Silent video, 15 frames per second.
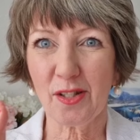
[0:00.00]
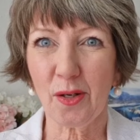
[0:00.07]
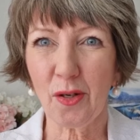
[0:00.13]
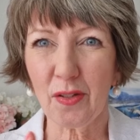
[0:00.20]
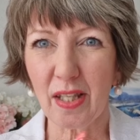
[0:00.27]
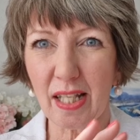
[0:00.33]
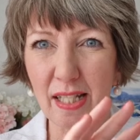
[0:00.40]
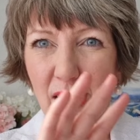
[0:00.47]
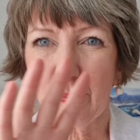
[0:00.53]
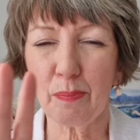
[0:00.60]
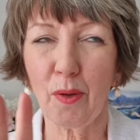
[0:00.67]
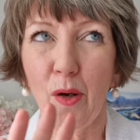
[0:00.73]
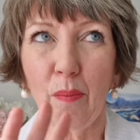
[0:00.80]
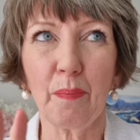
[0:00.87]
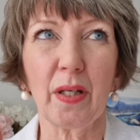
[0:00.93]
saw this
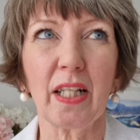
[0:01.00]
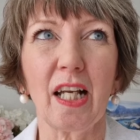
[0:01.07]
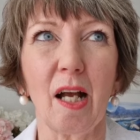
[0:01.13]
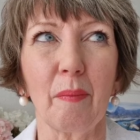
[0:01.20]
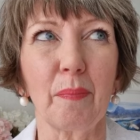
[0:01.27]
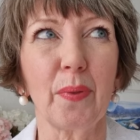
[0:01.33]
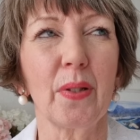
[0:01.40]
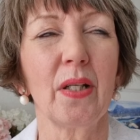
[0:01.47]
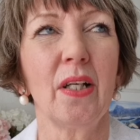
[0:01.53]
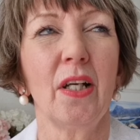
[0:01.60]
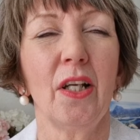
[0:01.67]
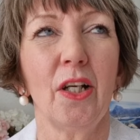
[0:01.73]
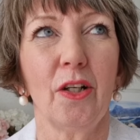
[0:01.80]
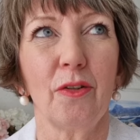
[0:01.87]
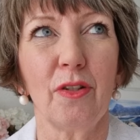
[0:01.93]
popping up
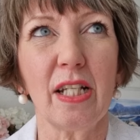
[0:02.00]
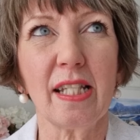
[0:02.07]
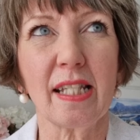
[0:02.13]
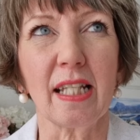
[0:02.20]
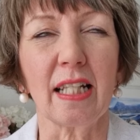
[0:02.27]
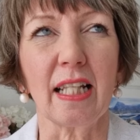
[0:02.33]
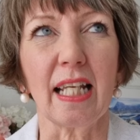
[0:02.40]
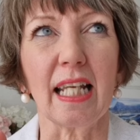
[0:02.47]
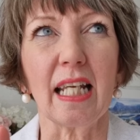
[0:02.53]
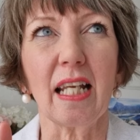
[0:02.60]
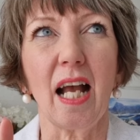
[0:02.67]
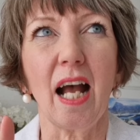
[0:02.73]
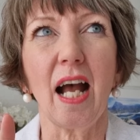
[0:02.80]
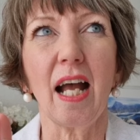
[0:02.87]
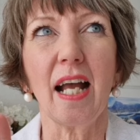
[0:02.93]

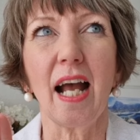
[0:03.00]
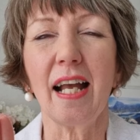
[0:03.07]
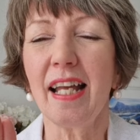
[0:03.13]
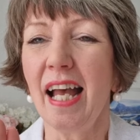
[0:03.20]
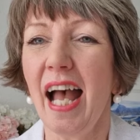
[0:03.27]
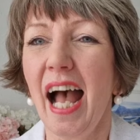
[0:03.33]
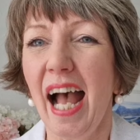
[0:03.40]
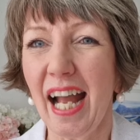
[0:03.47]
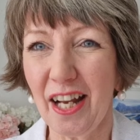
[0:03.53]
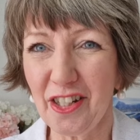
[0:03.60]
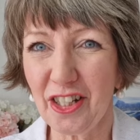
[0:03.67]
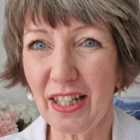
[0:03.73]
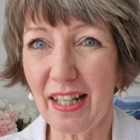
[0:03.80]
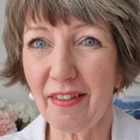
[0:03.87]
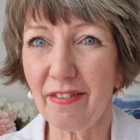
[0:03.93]
recently, I
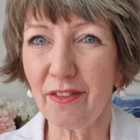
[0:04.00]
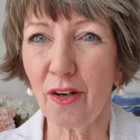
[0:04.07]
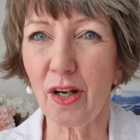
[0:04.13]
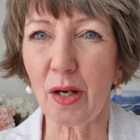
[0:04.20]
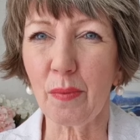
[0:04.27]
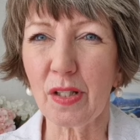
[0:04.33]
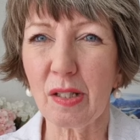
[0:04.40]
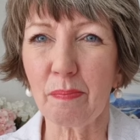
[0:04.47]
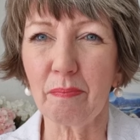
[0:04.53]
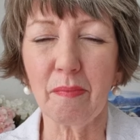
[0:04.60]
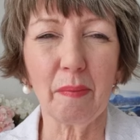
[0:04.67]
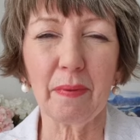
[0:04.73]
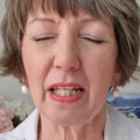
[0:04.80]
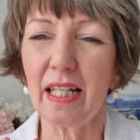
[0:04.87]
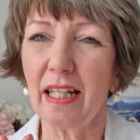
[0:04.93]
actually thought it was
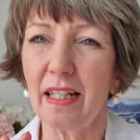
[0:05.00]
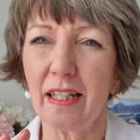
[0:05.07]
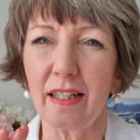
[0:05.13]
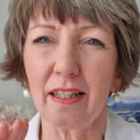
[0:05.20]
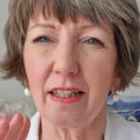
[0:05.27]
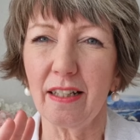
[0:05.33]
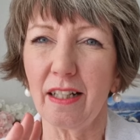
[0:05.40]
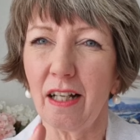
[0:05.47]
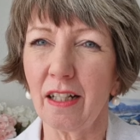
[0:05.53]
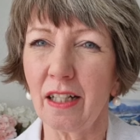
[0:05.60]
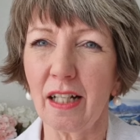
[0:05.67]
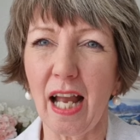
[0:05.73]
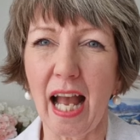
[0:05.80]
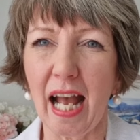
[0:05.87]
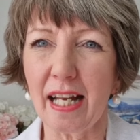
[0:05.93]
maybe
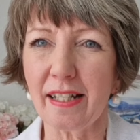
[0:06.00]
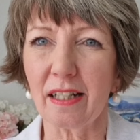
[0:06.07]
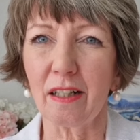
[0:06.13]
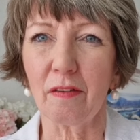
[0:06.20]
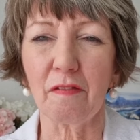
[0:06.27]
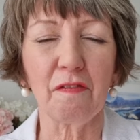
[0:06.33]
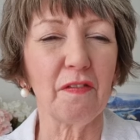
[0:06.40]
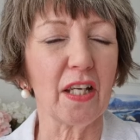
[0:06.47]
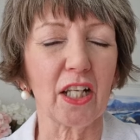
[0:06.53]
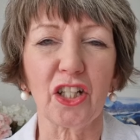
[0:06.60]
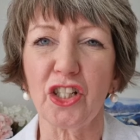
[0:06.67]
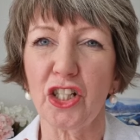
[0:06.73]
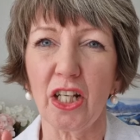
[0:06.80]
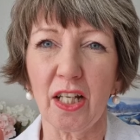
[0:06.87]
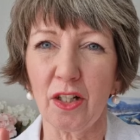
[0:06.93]
young adult
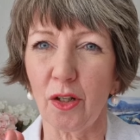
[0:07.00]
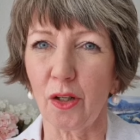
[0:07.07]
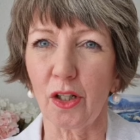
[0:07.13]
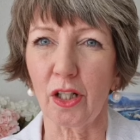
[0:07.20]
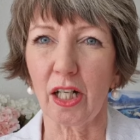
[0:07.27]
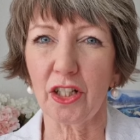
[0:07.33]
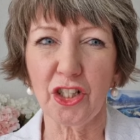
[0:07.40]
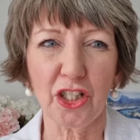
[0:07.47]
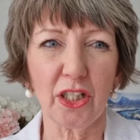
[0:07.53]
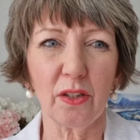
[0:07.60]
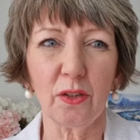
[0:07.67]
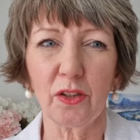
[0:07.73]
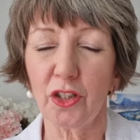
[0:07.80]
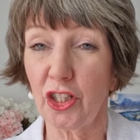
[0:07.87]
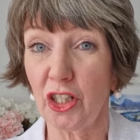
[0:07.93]
fiction or a
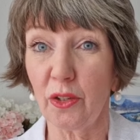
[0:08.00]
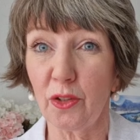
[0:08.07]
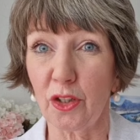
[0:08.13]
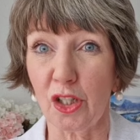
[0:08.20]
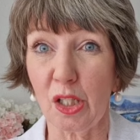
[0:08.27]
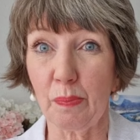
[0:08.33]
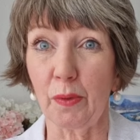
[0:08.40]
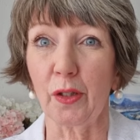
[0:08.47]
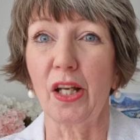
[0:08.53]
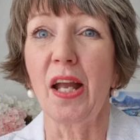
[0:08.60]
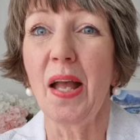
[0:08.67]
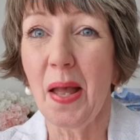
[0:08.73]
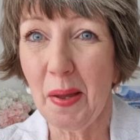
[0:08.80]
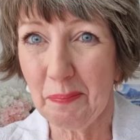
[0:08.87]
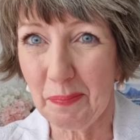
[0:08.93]
children's book,